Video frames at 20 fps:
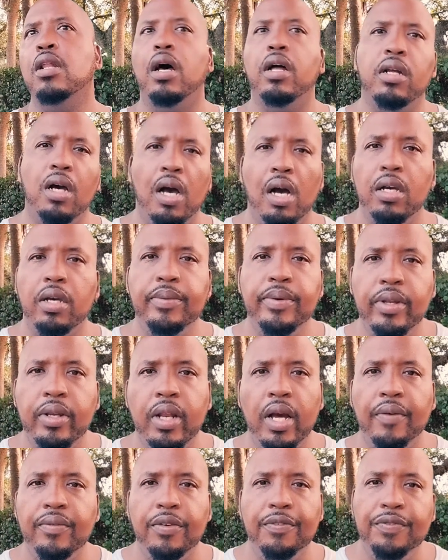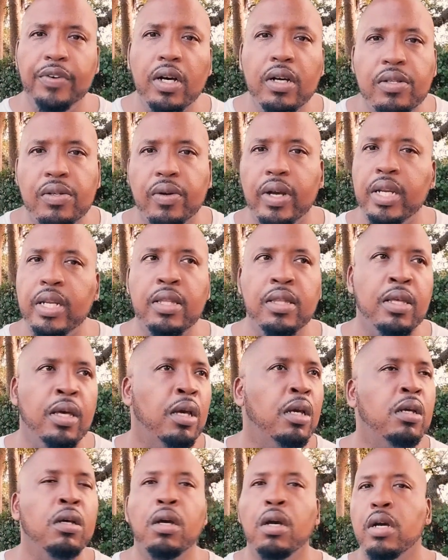Yolanda. How come you didn't have no funds or
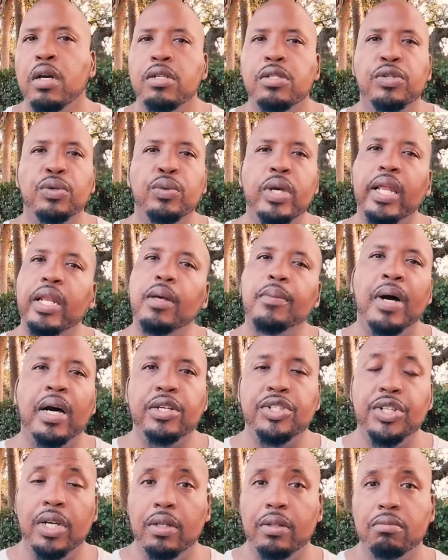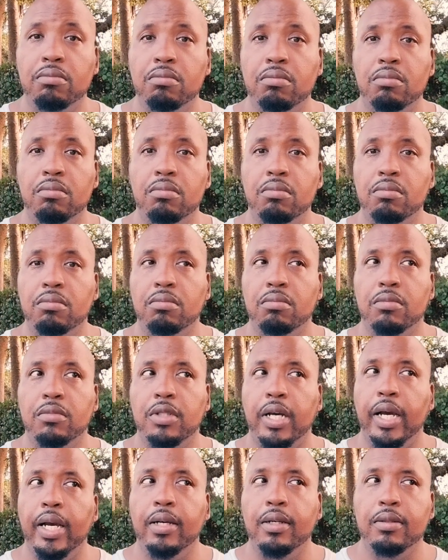anything to get him out of jail?
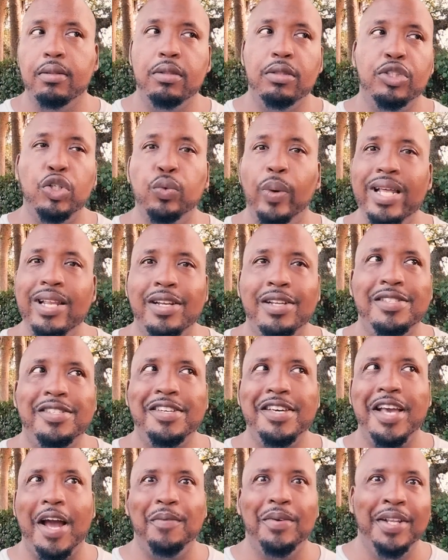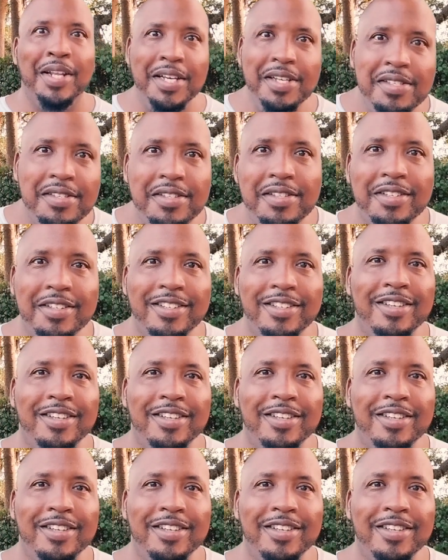Like, you waited until he got released?